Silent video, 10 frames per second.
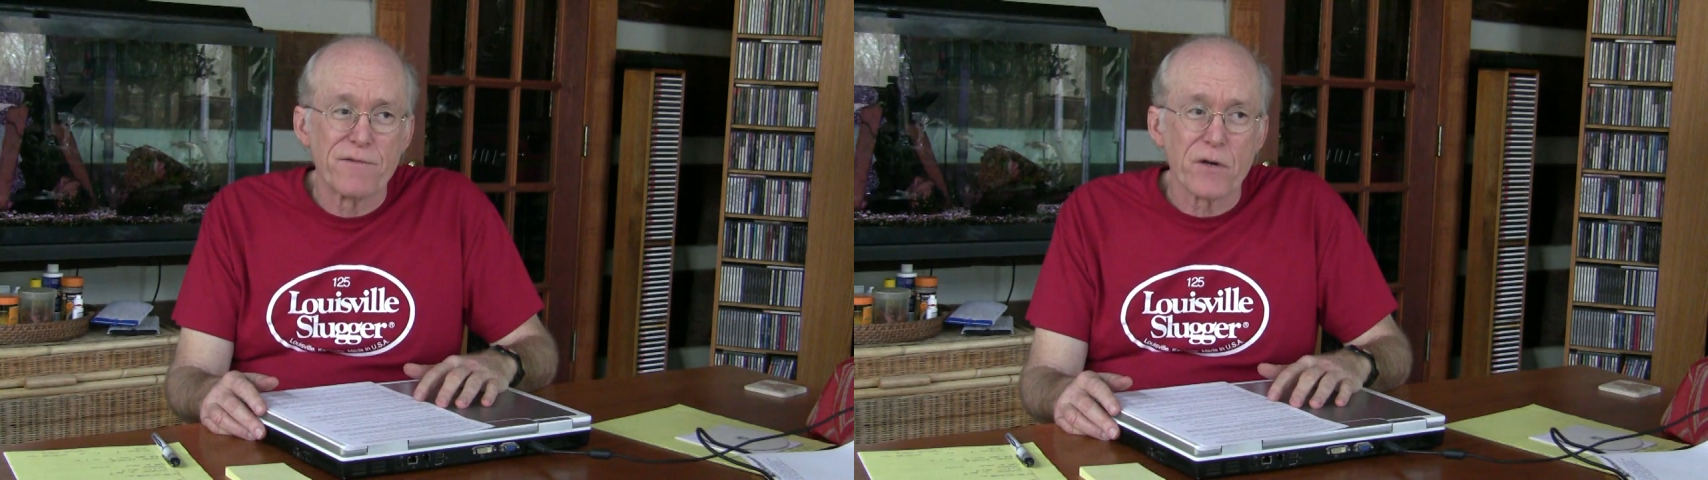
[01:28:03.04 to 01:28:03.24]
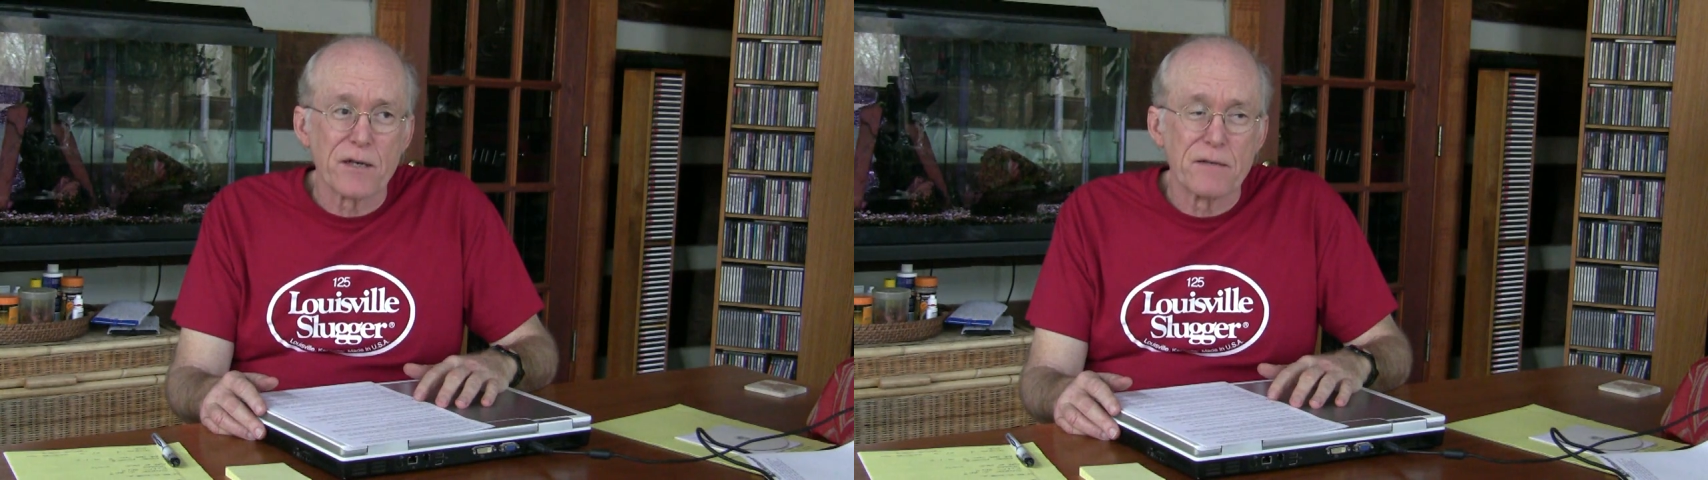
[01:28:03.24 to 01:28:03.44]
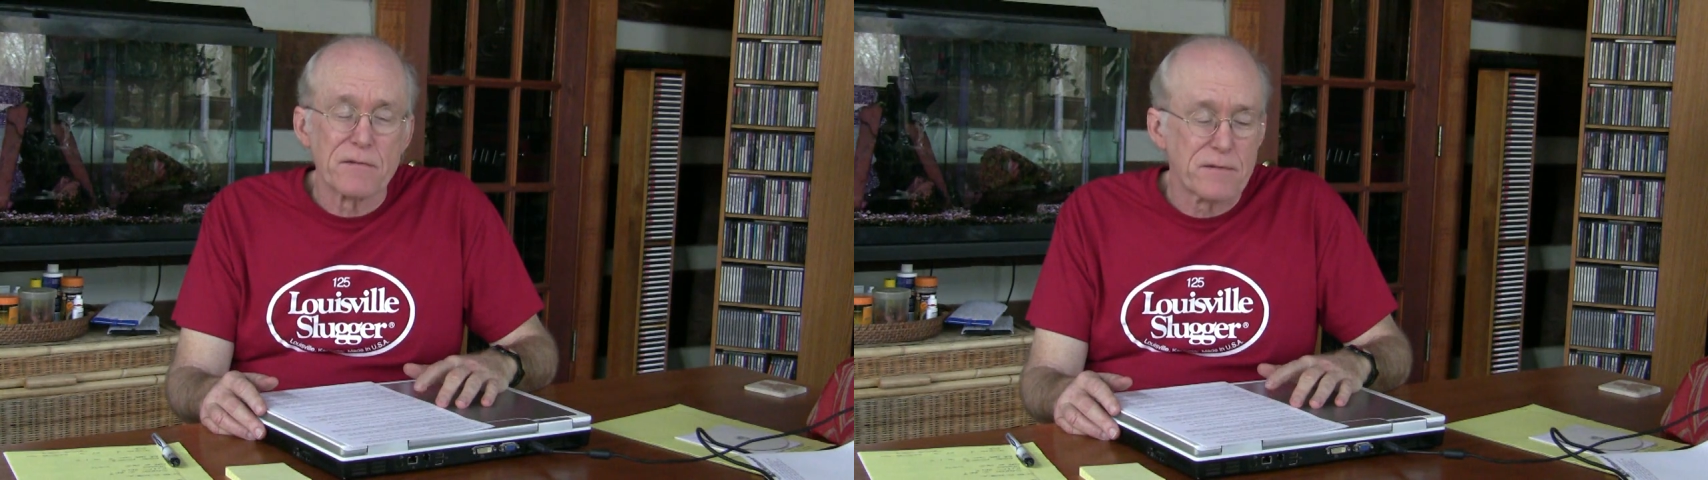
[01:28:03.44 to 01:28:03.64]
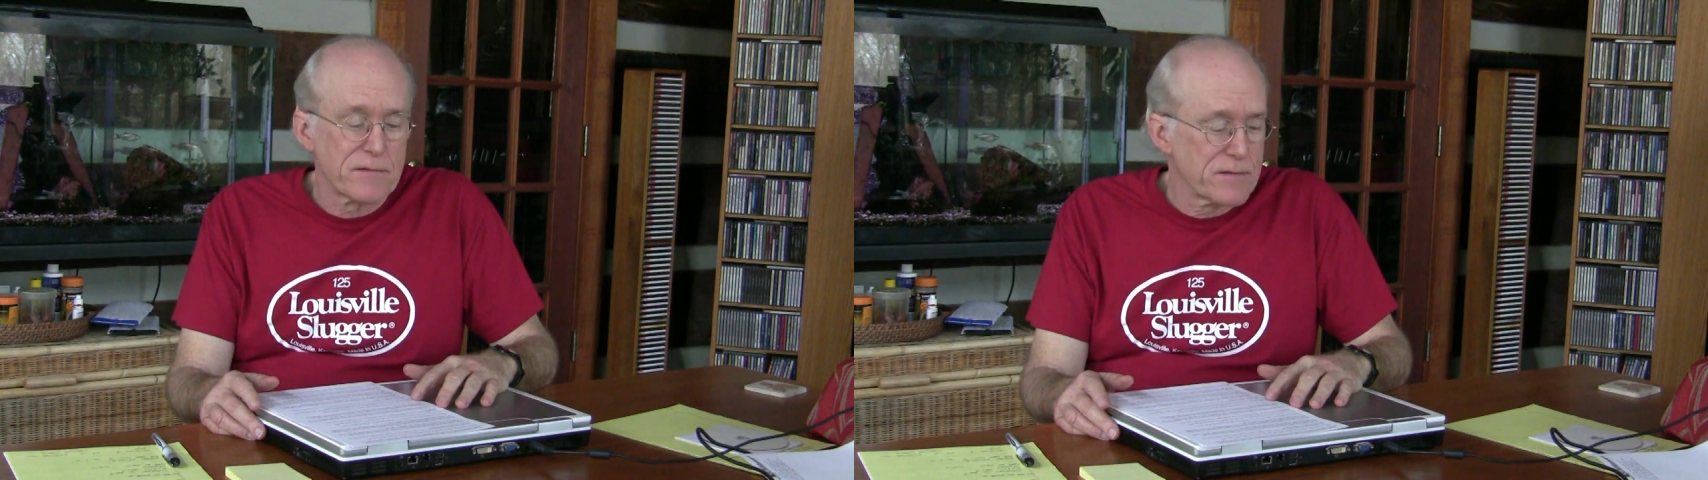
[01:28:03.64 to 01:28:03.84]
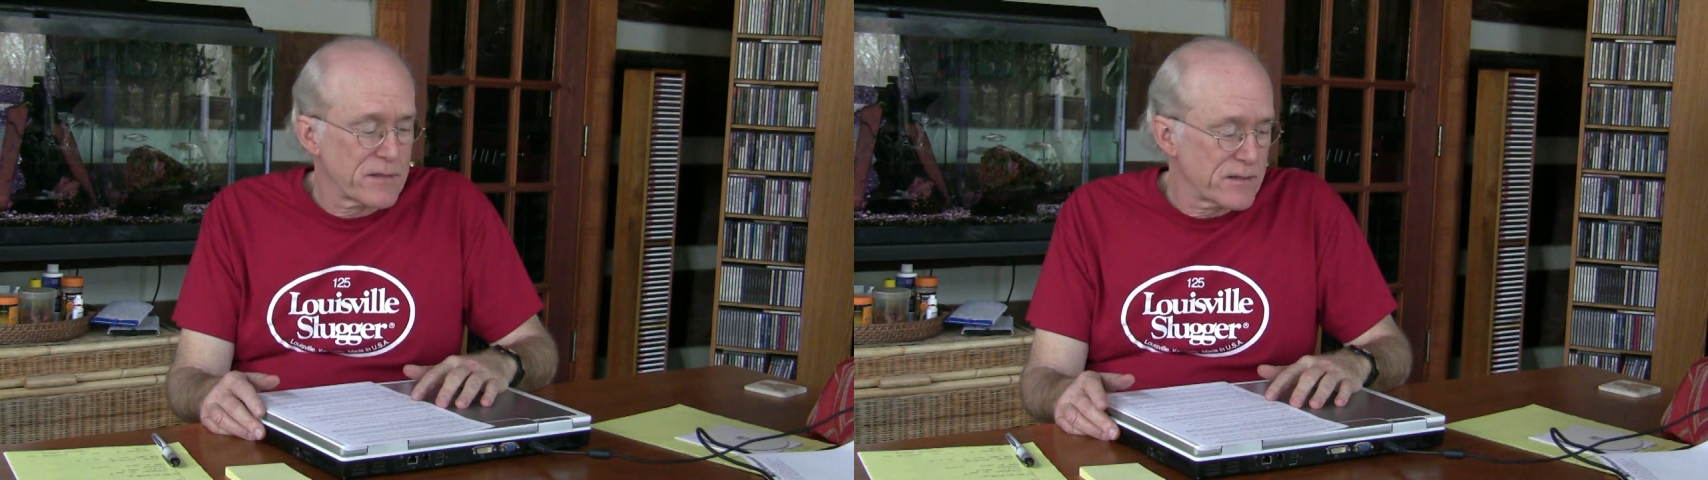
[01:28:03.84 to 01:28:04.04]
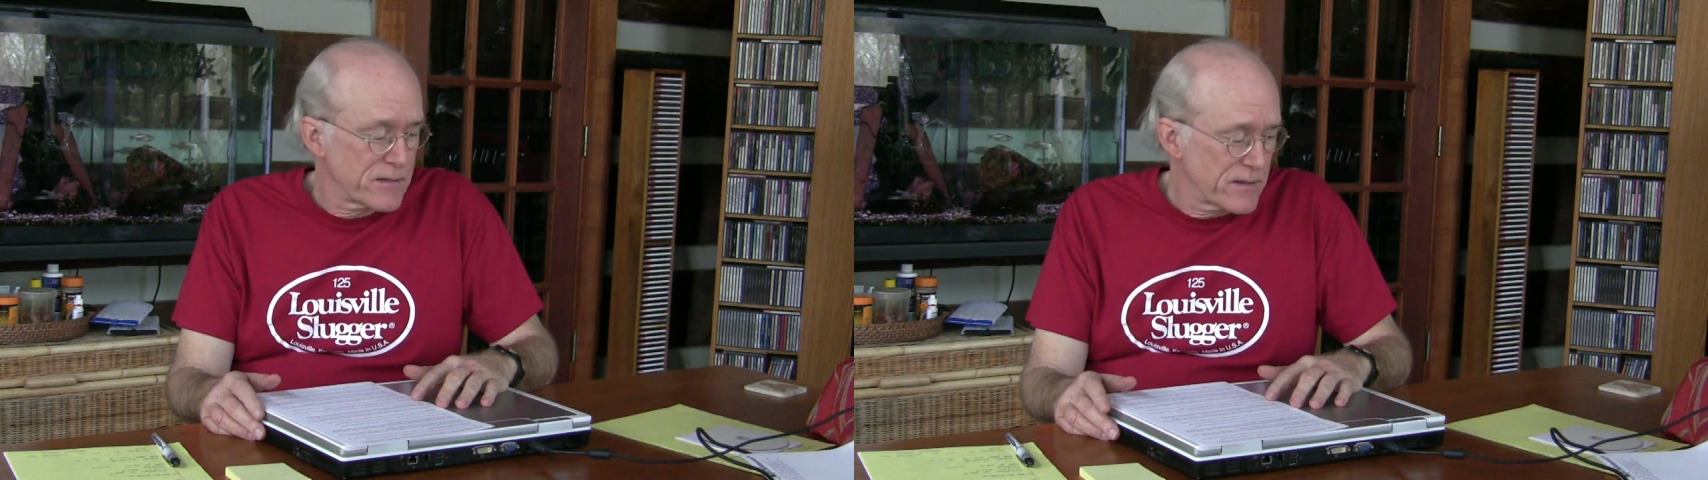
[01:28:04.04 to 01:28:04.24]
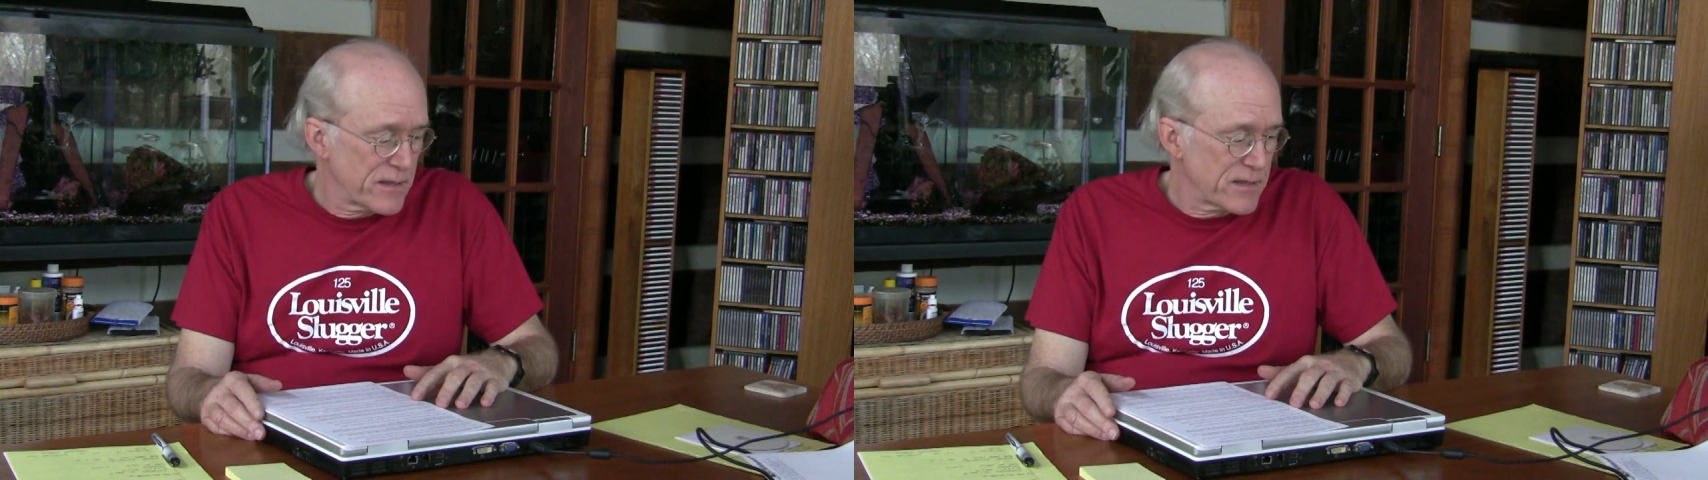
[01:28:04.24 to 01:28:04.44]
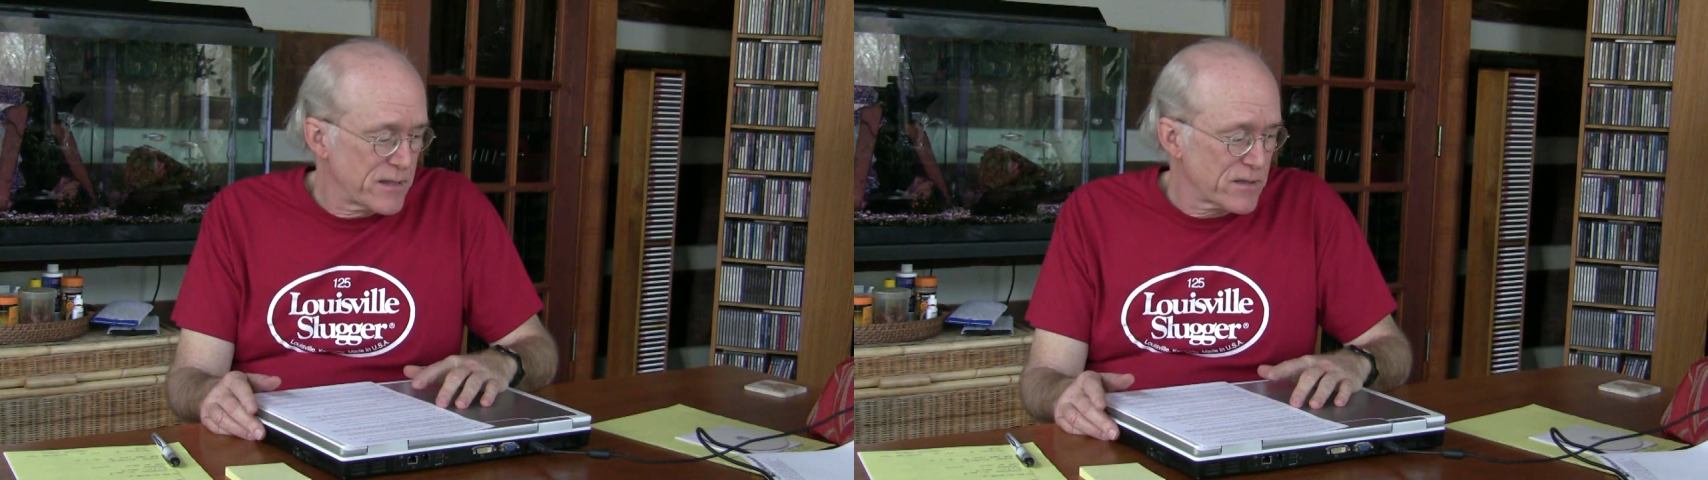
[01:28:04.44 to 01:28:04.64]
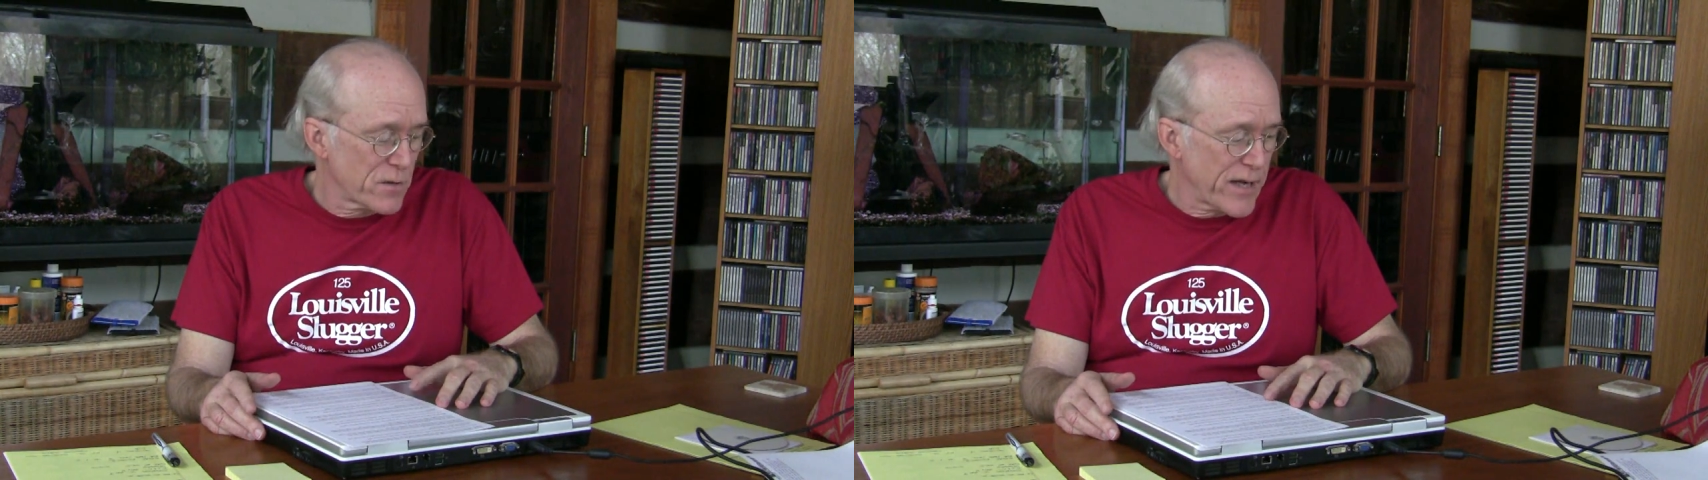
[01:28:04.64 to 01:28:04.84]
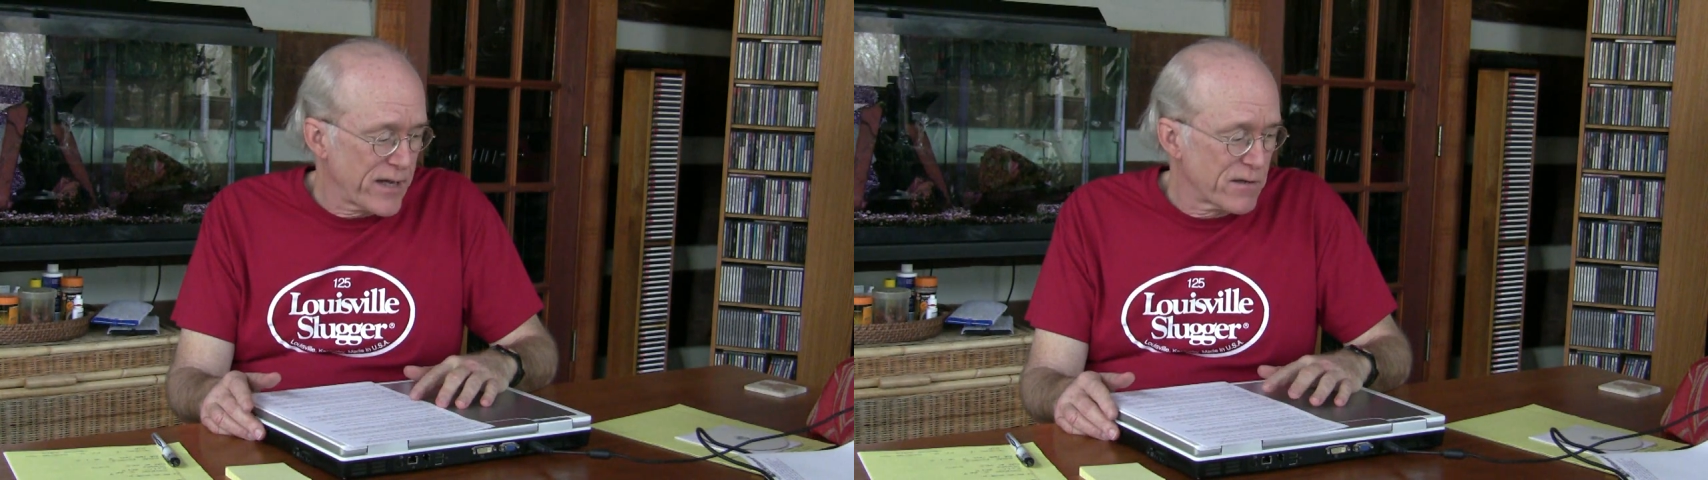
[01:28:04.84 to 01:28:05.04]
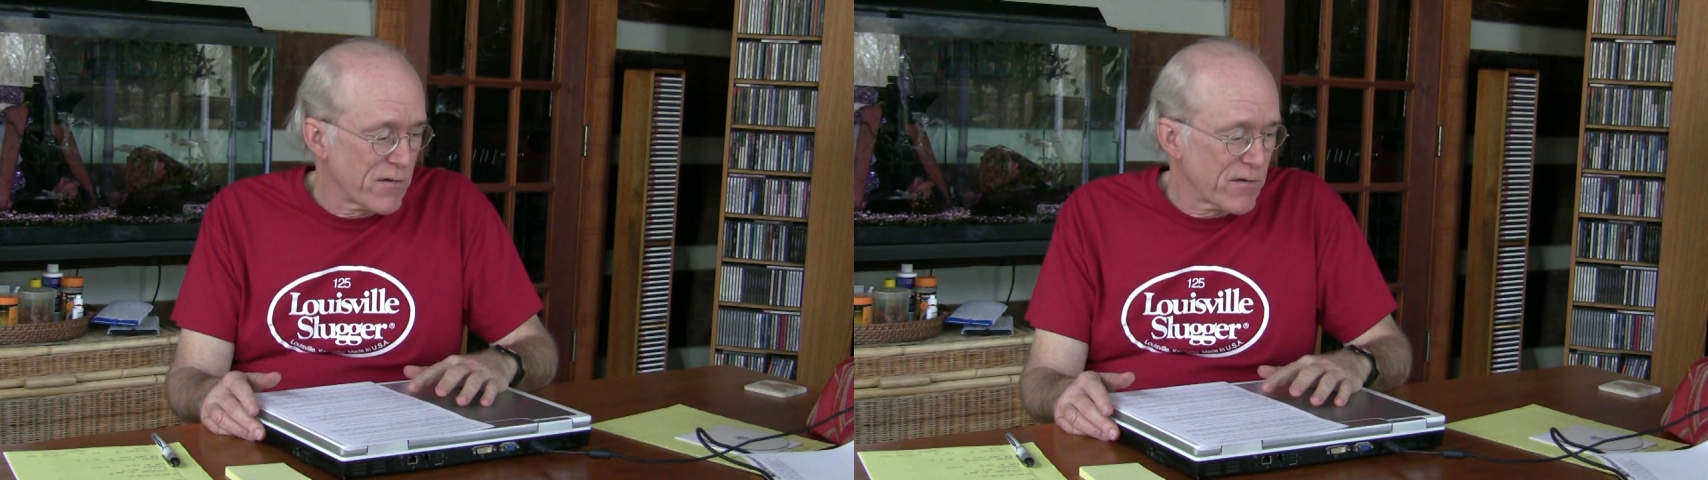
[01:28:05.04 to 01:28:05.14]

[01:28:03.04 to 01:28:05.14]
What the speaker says: for a dislocated